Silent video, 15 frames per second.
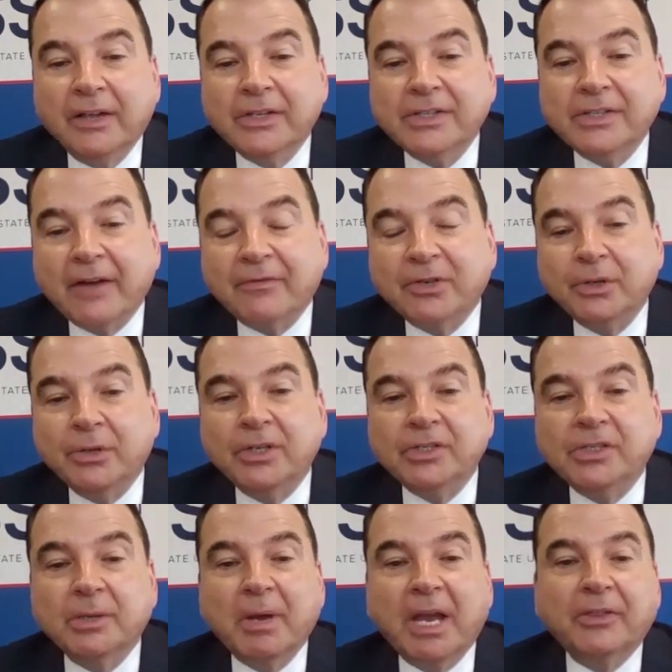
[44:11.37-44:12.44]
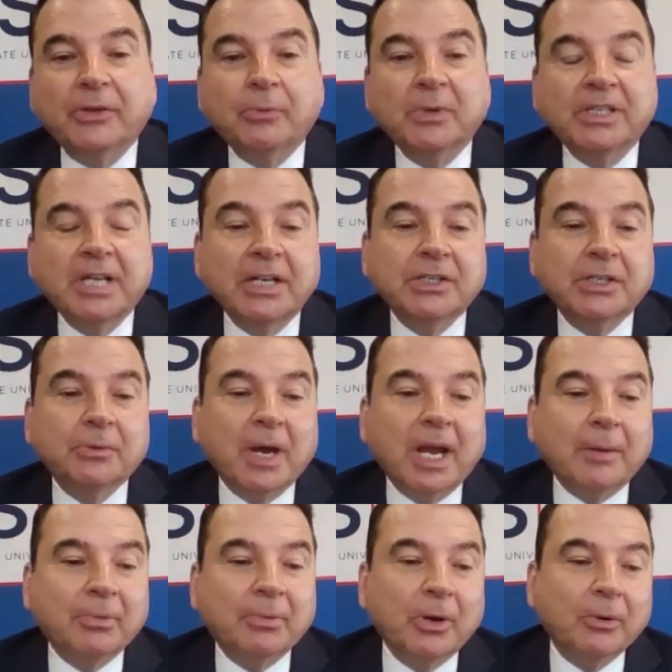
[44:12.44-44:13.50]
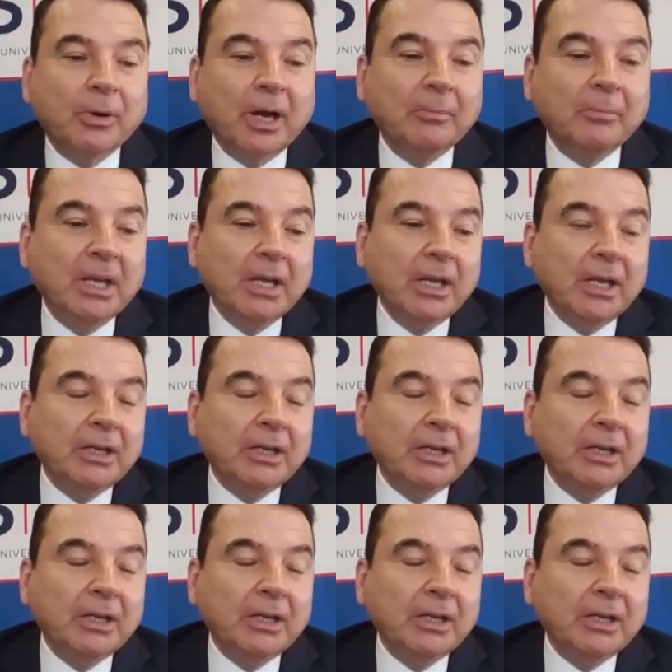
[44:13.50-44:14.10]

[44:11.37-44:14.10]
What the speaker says: this afternoon, is the Panther Retention Grant Program.